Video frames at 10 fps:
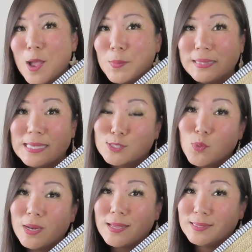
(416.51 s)
but this
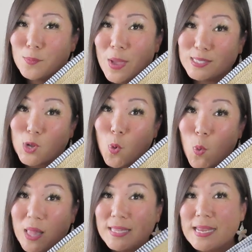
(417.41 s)
one is the best
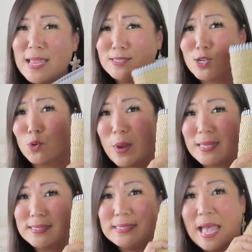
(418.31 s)
quality. It's a
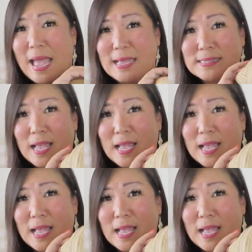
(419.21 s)
great size.